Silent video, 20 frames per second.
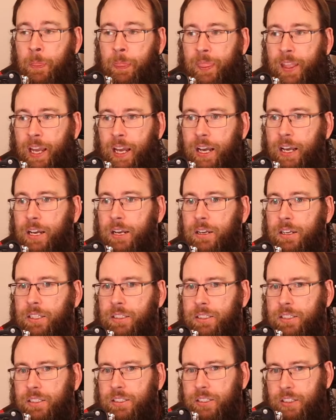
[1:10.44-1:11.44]

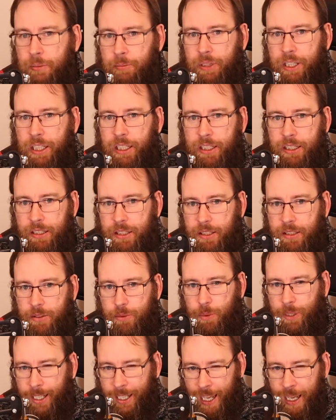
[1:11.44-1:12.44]
And something just,
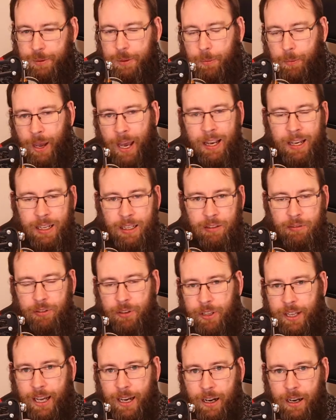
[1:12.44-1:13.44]
when it came to paying for
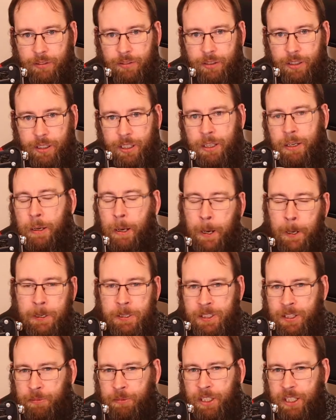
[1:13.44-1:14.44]
that offer,
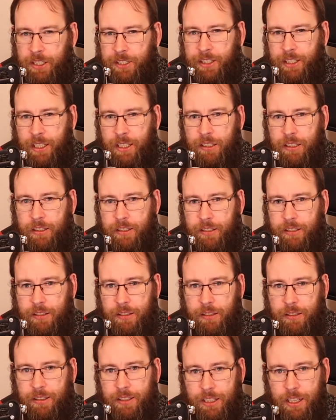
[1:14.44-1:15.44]
something just didn't
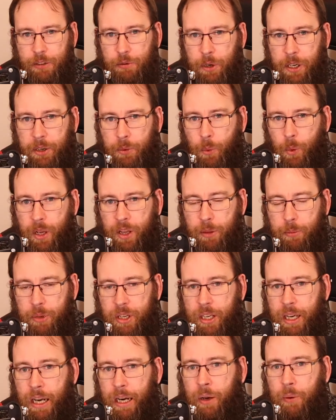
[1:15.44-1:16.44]
sit right with me.
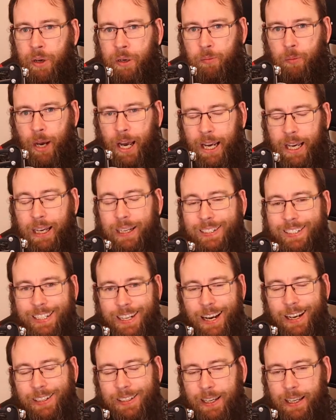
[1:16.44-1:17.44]
And I went back and
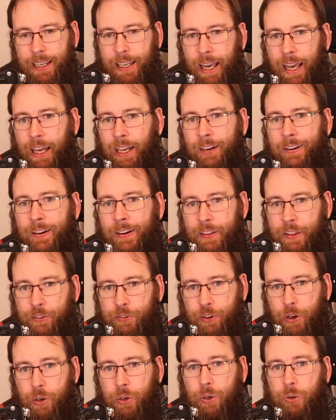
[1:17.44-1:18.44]
checked again on the
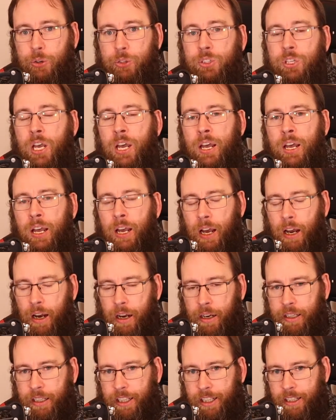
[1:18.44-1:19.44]
photos
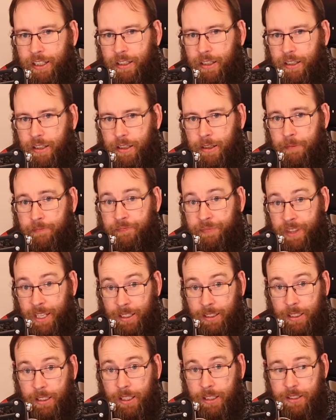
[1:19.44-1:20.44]
in the
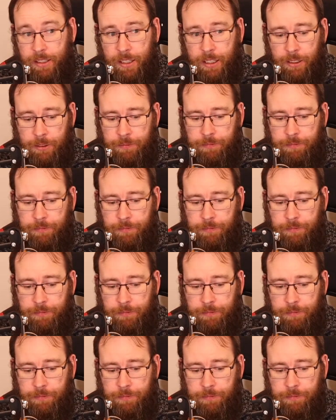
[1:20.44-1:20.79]
listing,